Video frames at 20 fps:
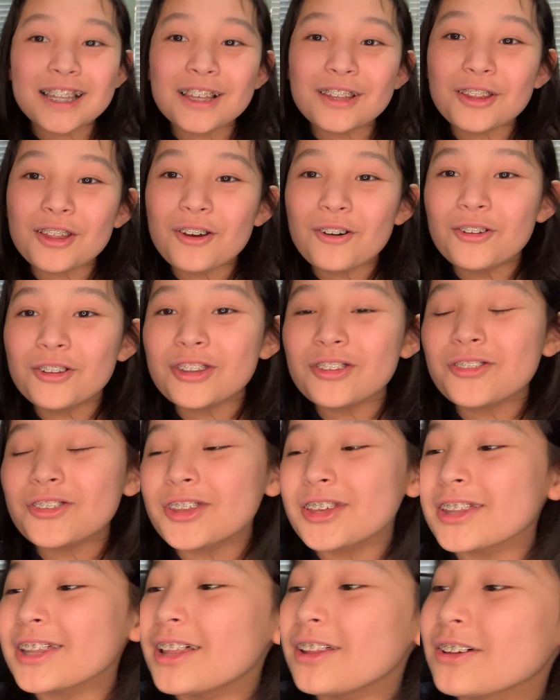Like, the only
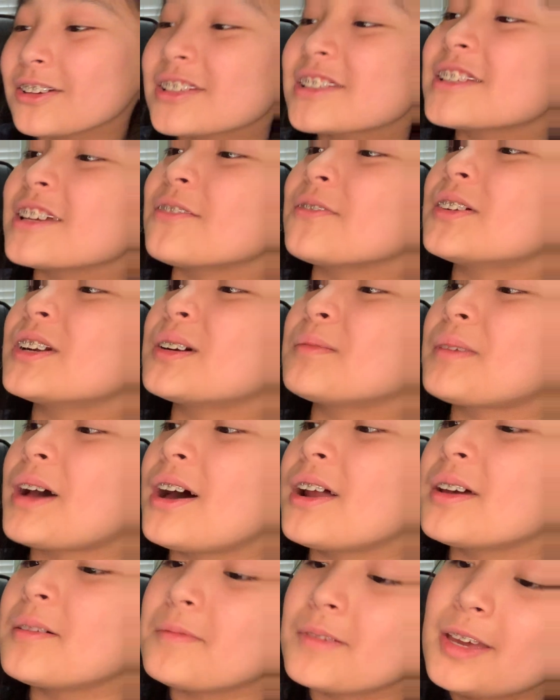thing that looks different
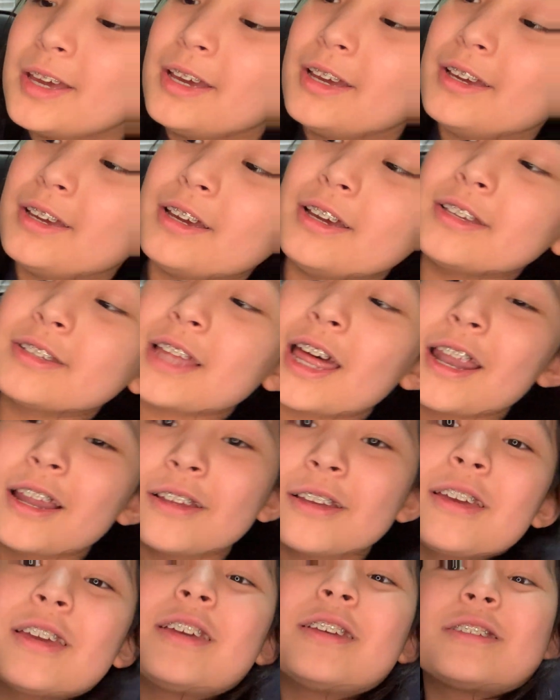about him is
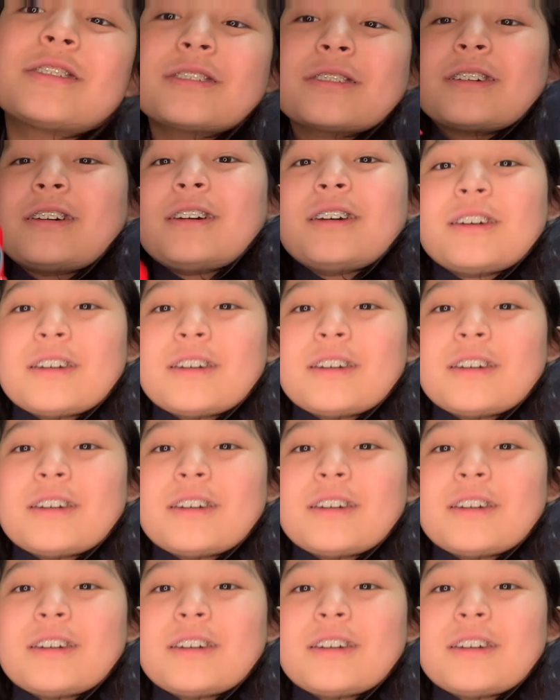that he's,